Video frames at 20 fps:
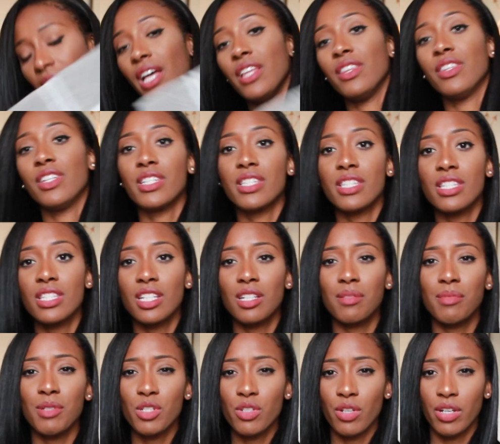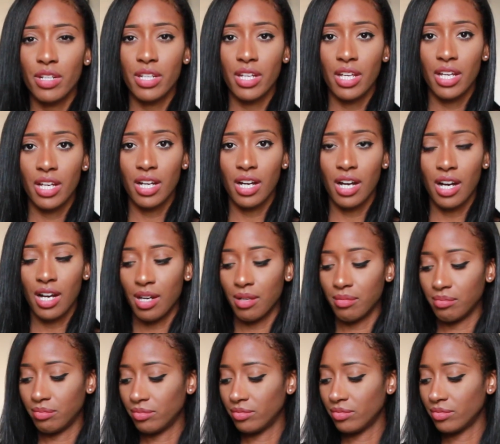And this is gonna be trending
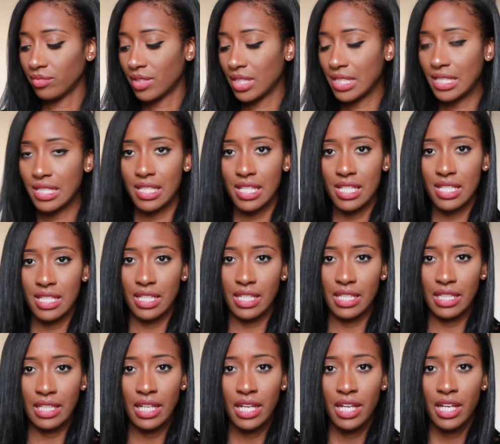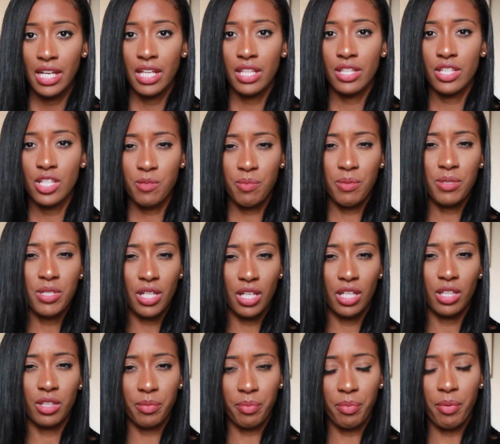this season. This
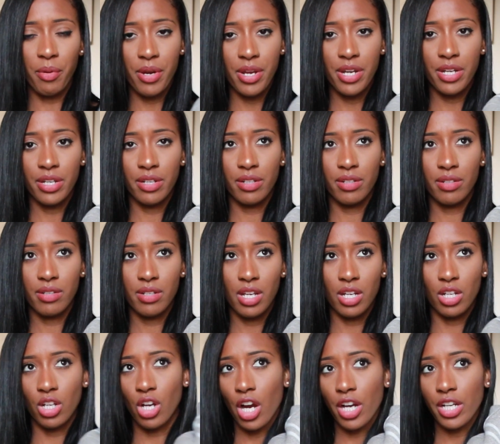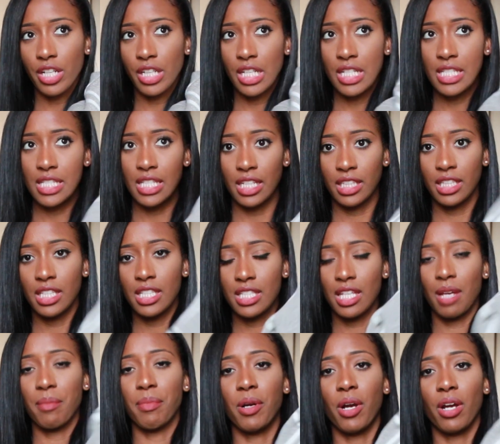particular print in cardigans, like these
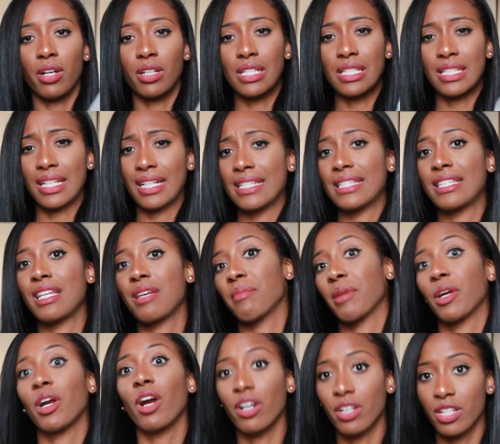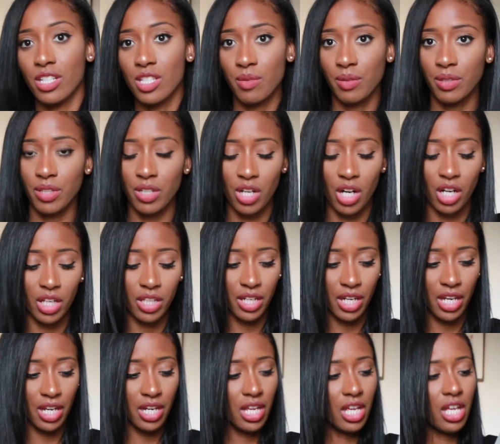type of cardigans, like a statement cardigan is what they're calling
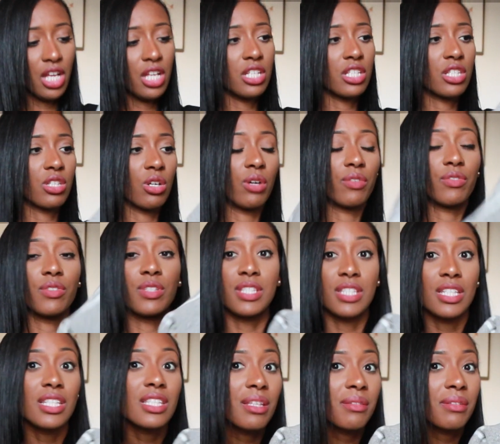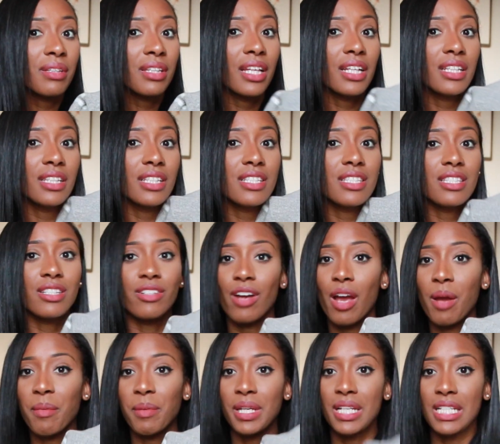it. So if you see something like this,
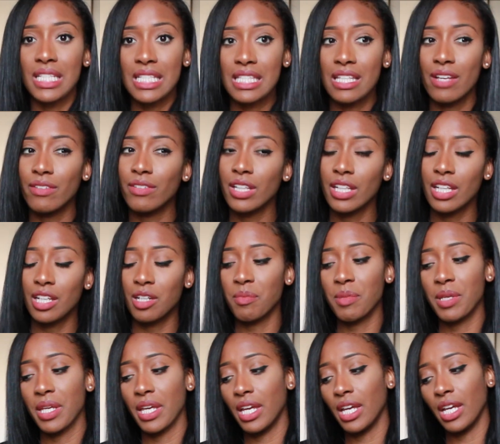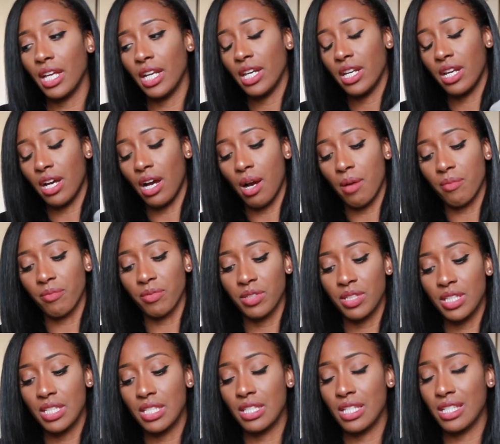grab it because it's definitely gonna be in for
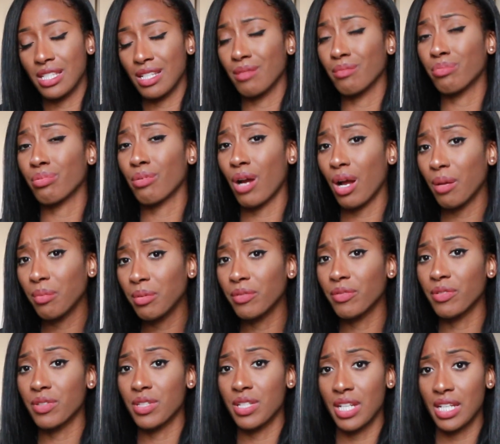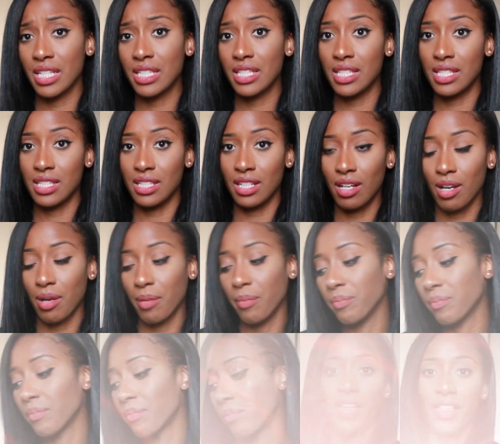this season and probably for the next season to
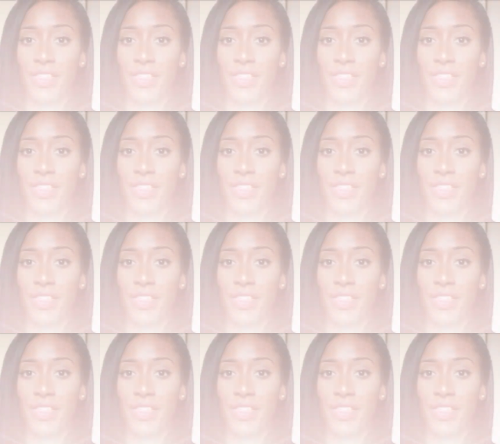come.